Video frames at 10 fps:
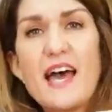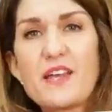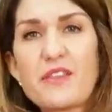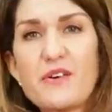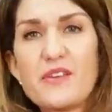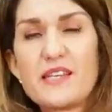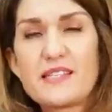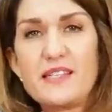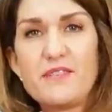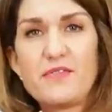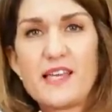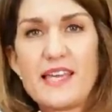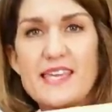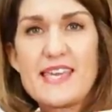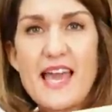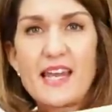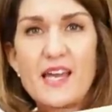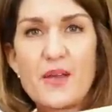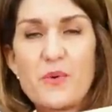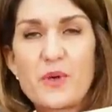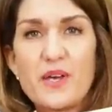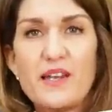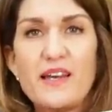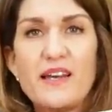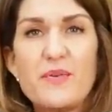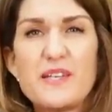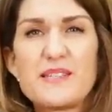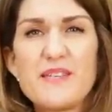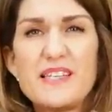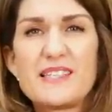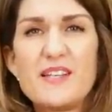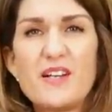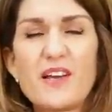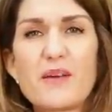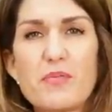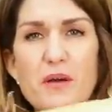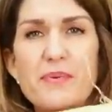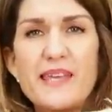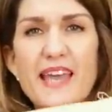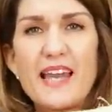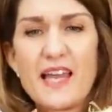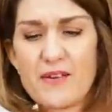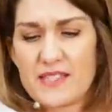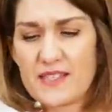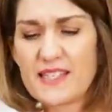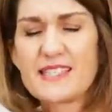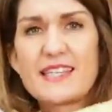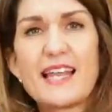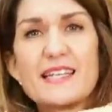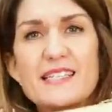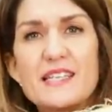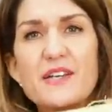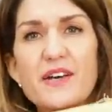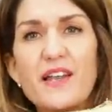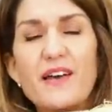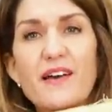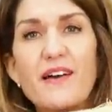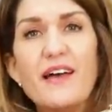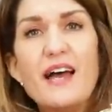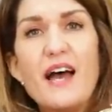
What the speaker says: And I thought this lovely yellow colour, well, it's not like a proper yellow, it's like a sandy colour.